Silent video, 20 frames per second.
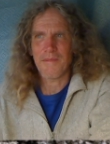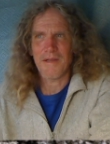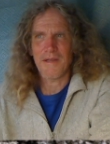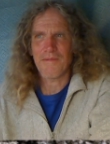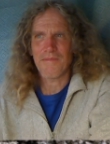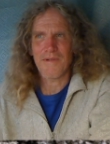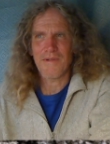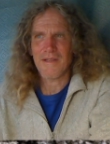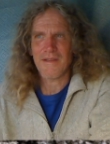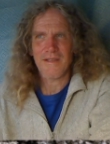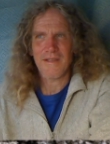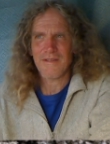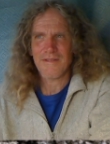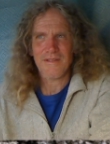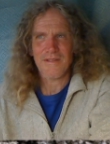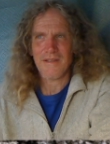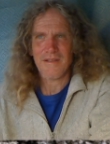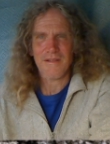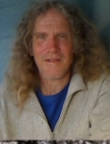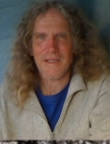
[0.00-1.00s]
But I mean,
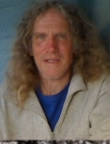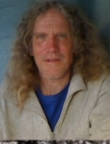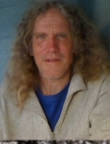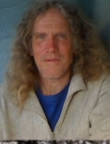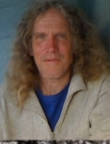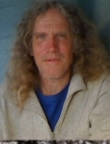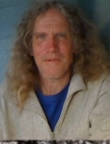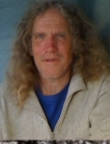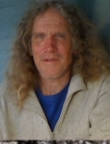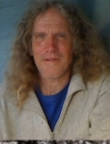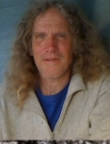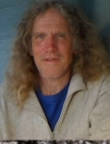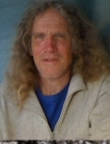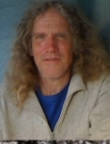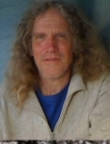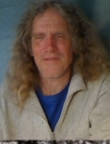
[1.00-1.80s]
realistically, it